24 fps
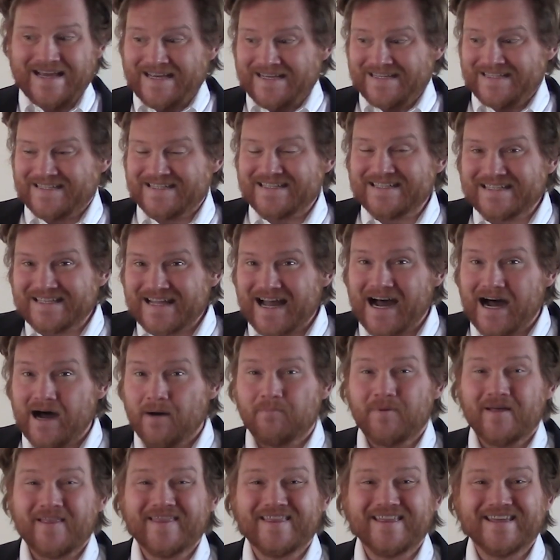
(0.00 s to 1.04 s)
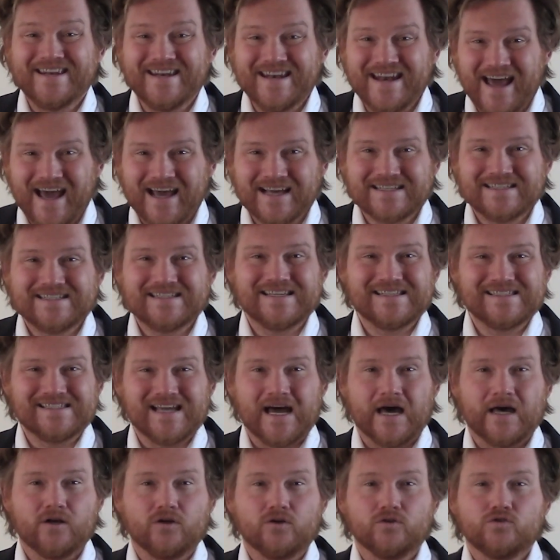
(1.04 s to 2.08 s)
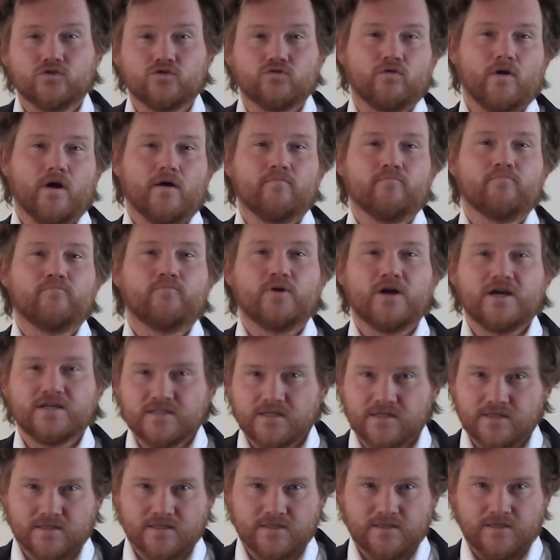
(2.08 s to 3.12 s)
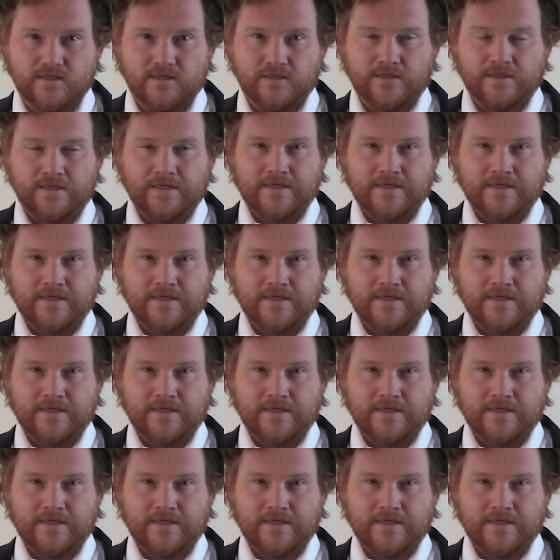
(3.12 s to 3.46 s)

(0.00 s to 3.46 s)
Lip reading: stop the next Donald Trump presidency?